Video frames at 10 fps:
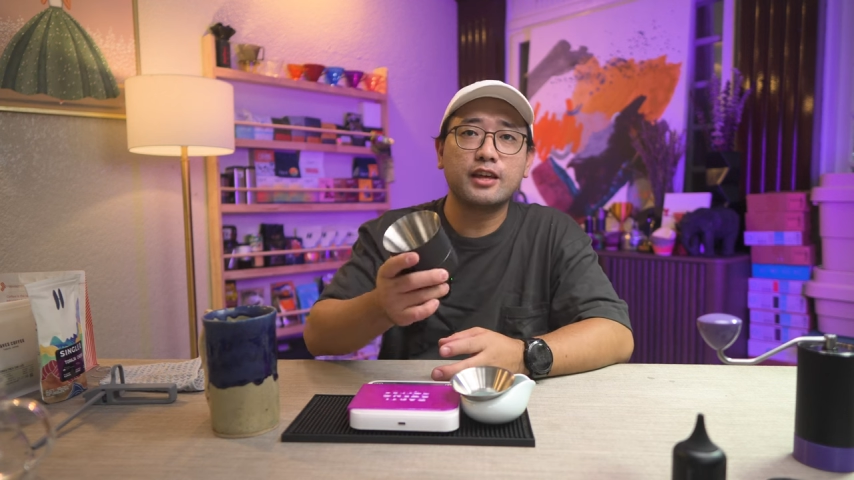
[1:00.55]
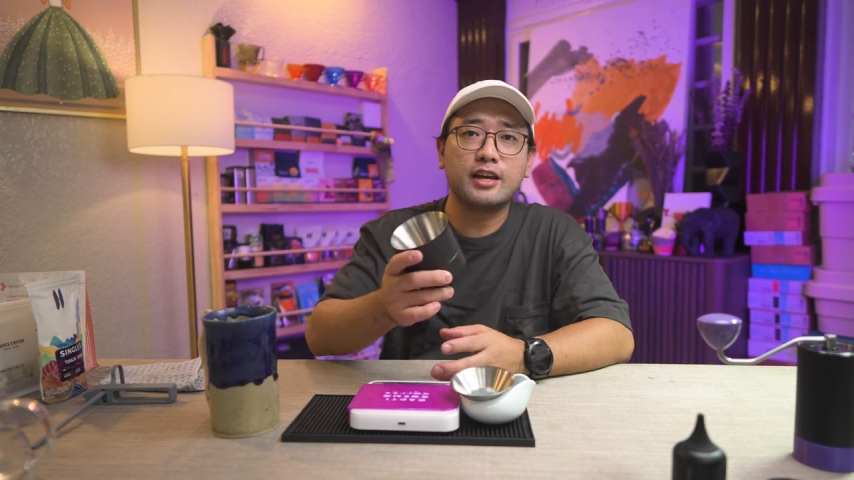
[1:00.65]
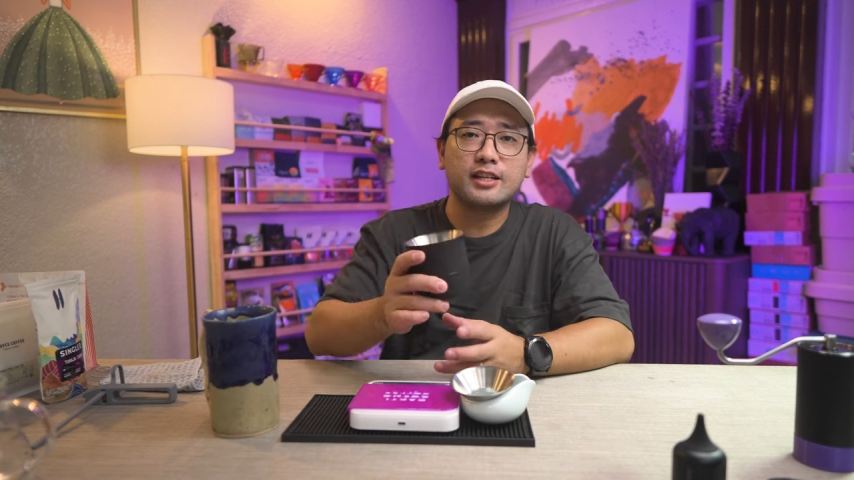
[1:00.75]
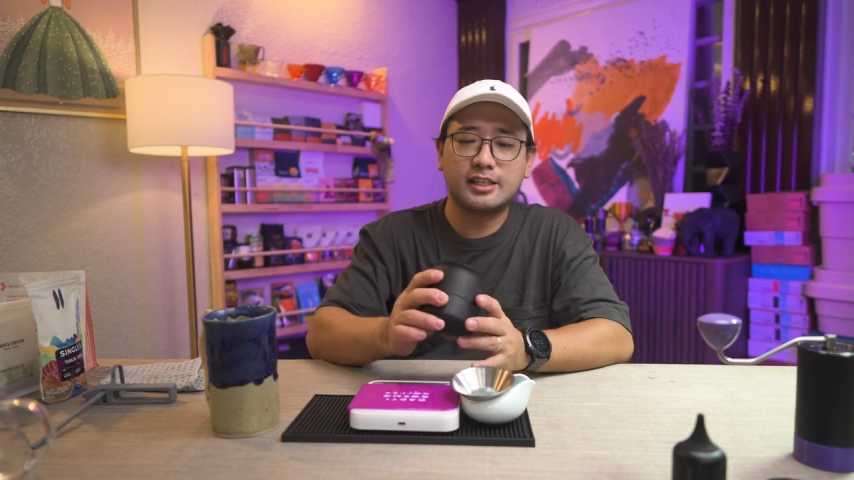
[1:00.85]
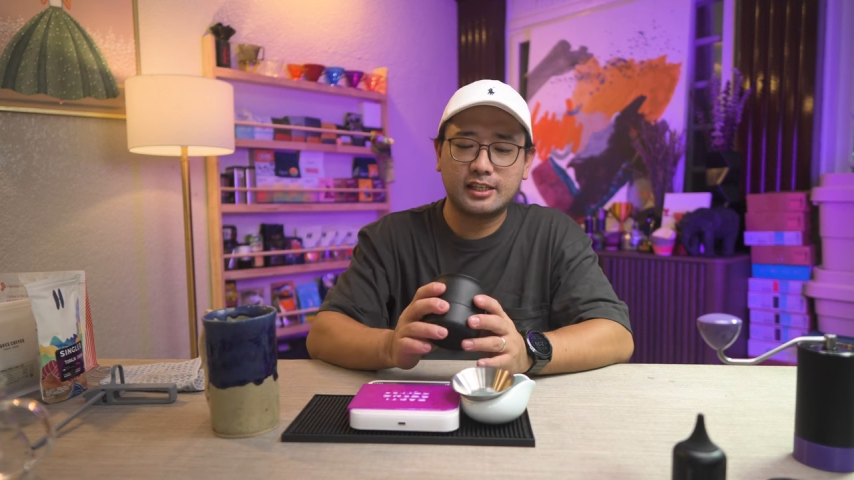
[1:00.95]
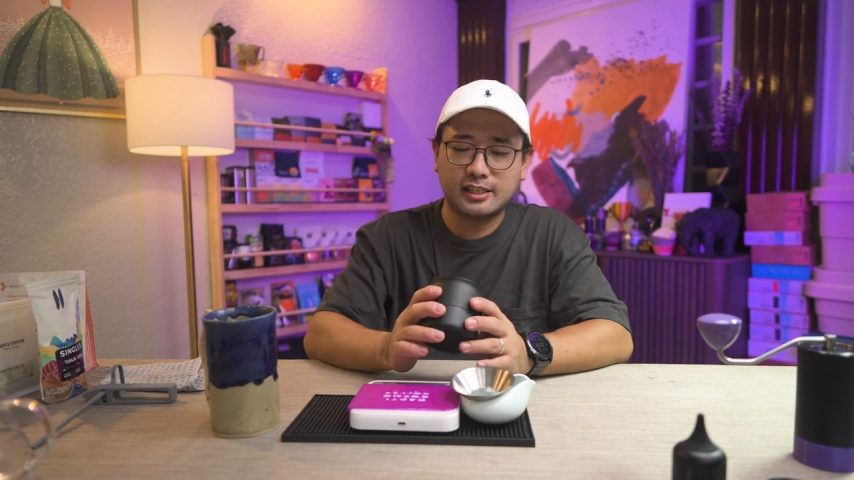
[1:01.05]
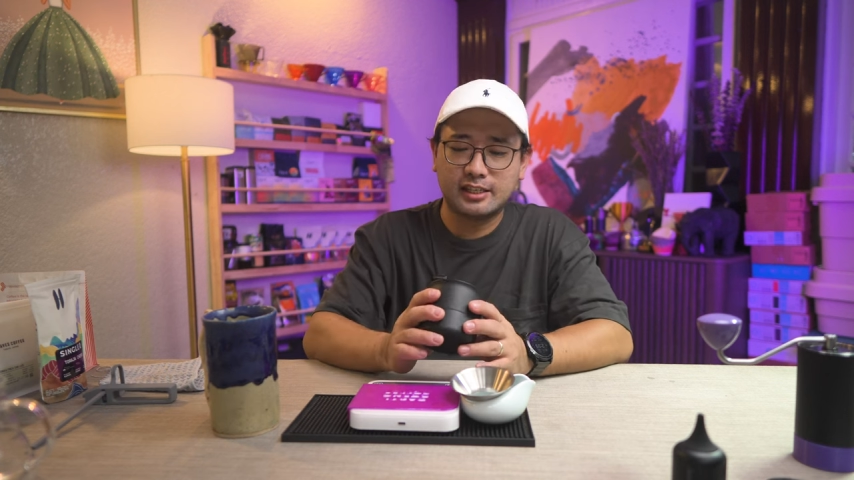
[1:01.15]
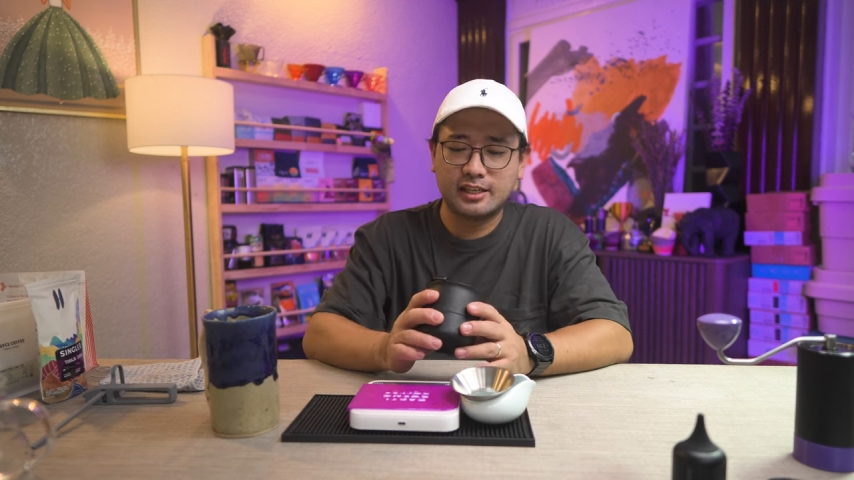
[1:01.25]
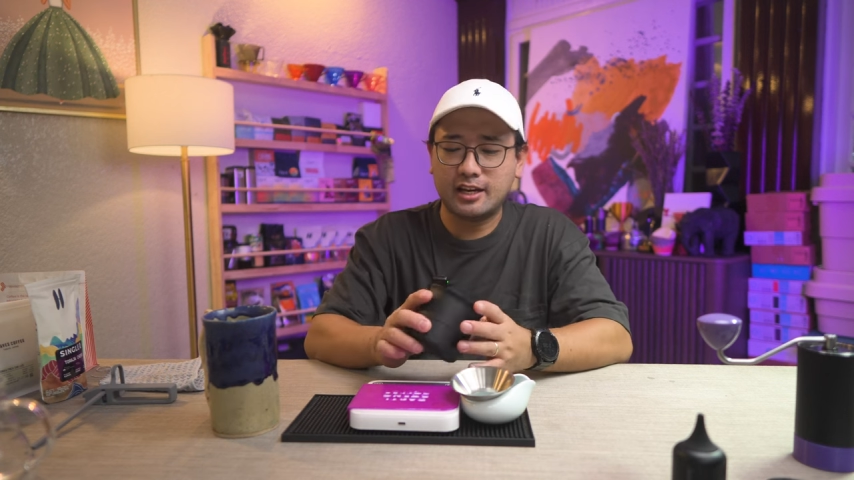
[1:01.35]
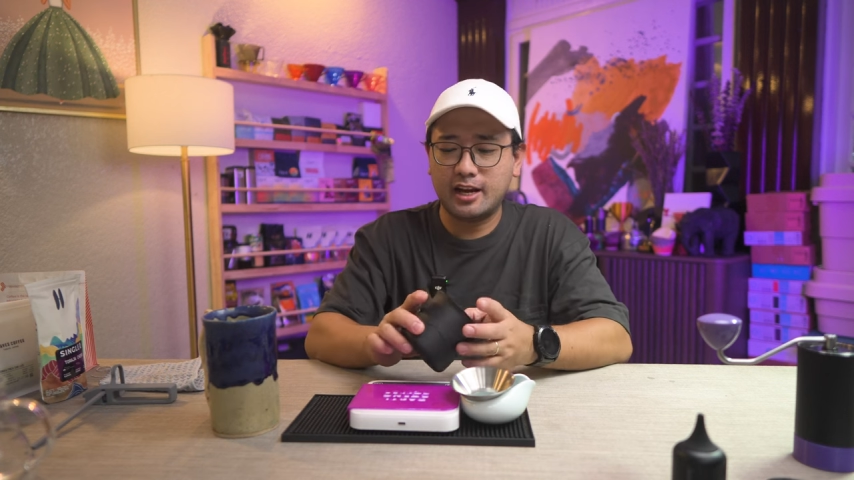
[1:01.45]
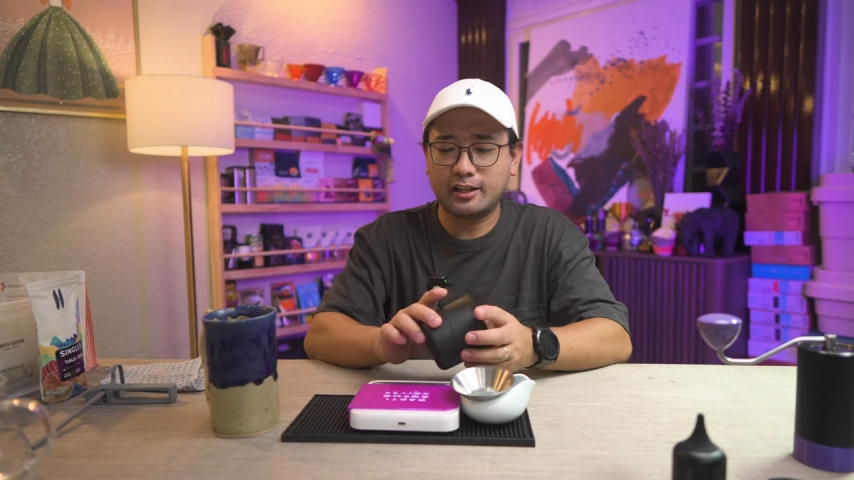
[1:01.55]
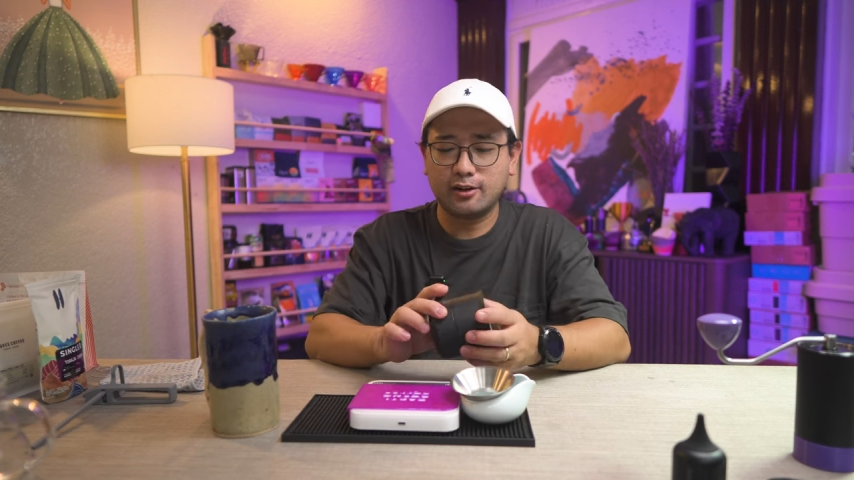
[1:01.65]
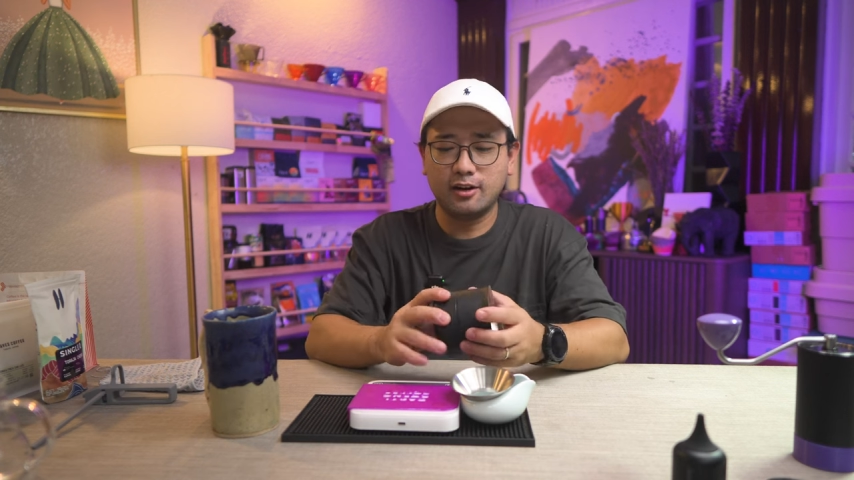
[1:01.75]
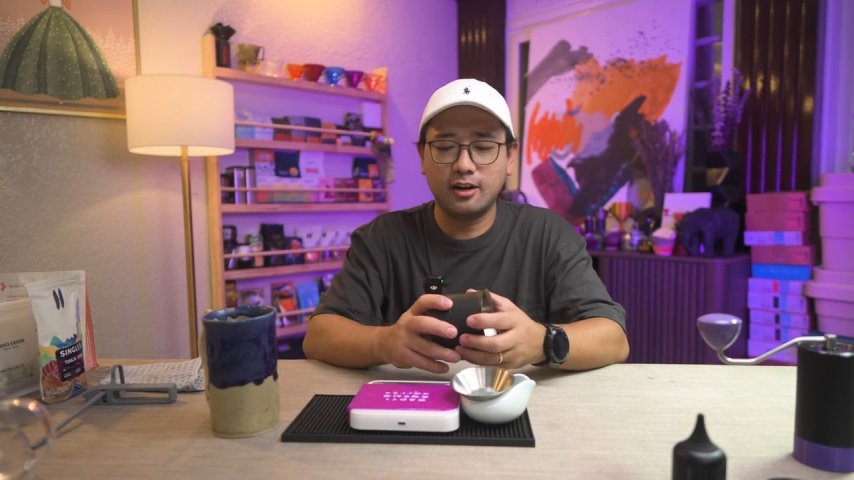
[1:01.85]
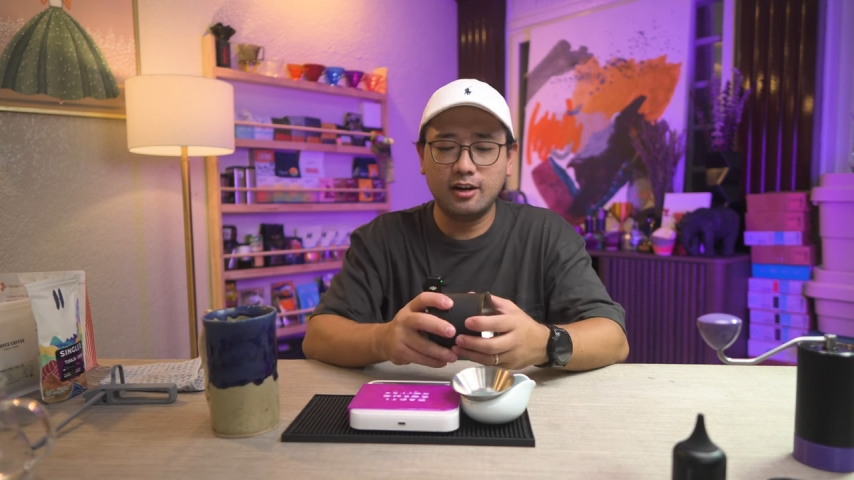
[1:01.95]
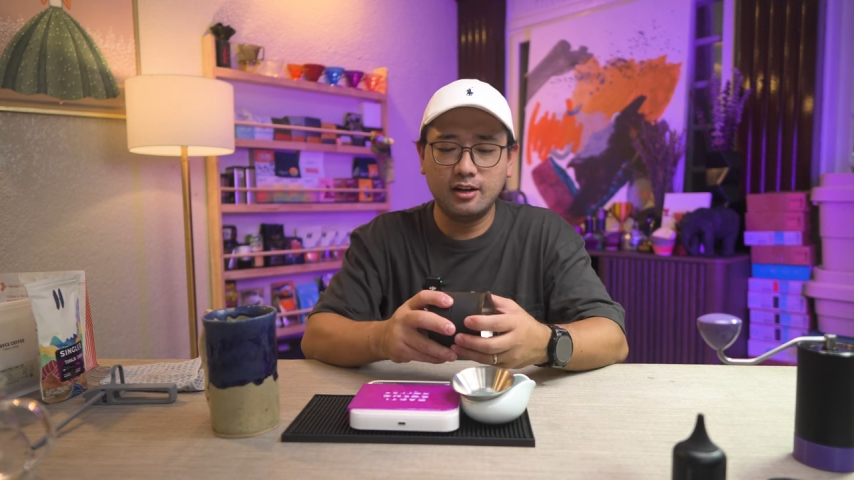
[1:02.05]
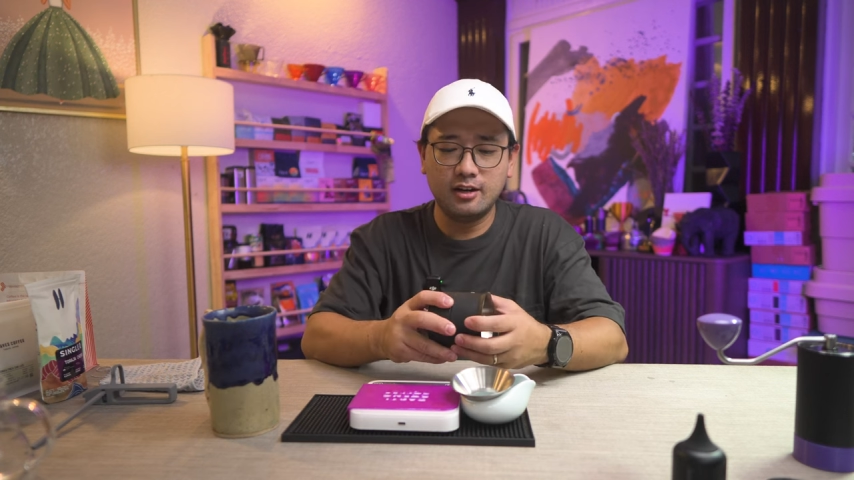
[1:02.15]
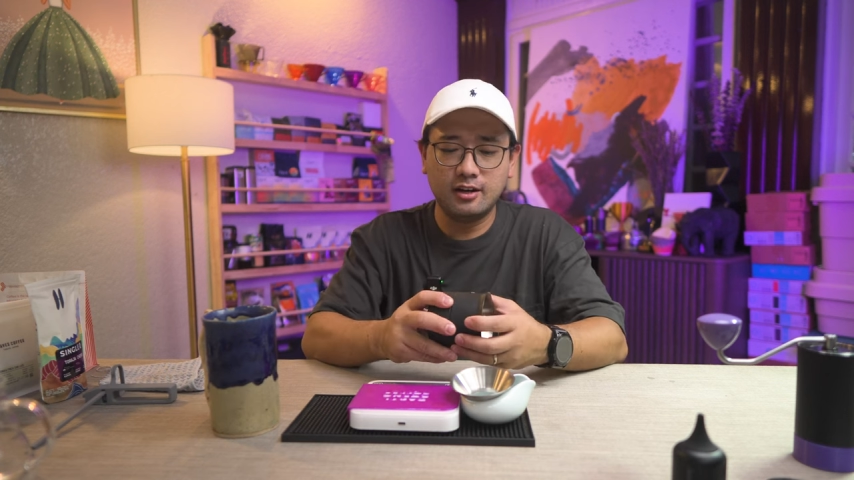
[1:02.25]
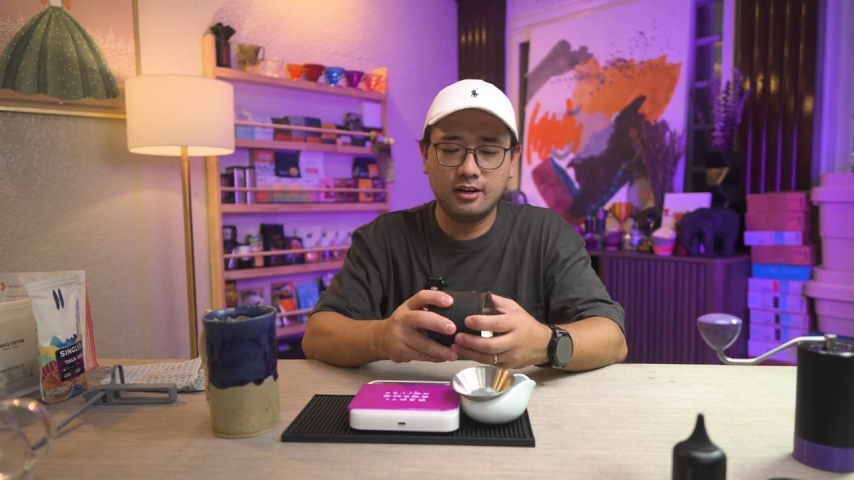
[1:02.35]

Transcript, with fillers: this at all.